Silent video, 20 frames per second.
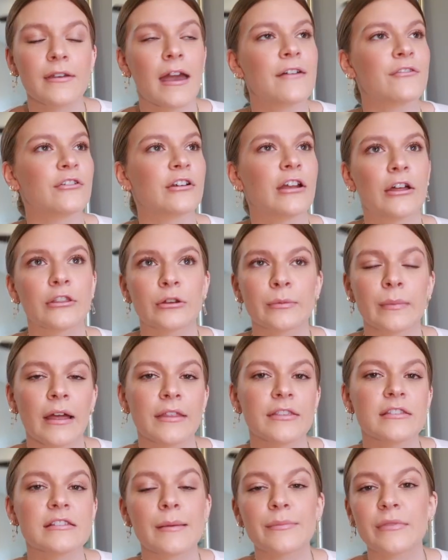every other
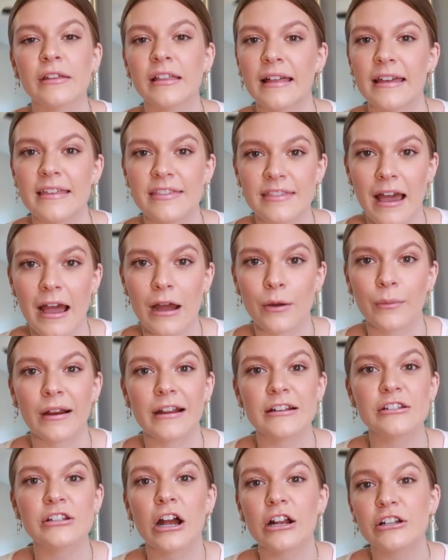month, something like that, where
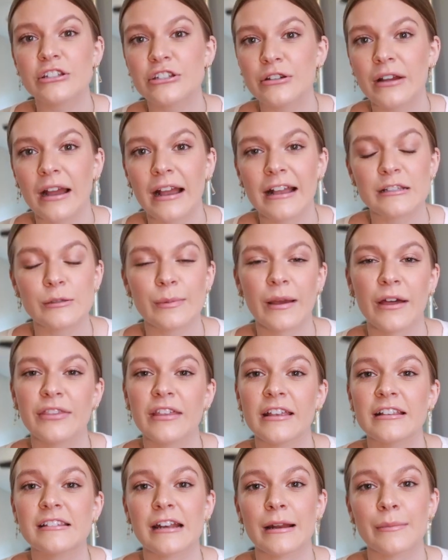I talk to you guys about
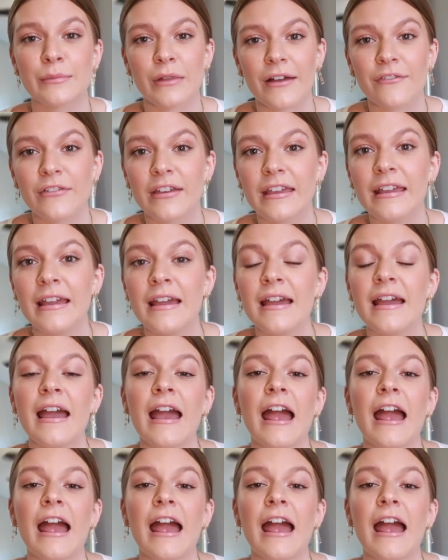things that I'm loving,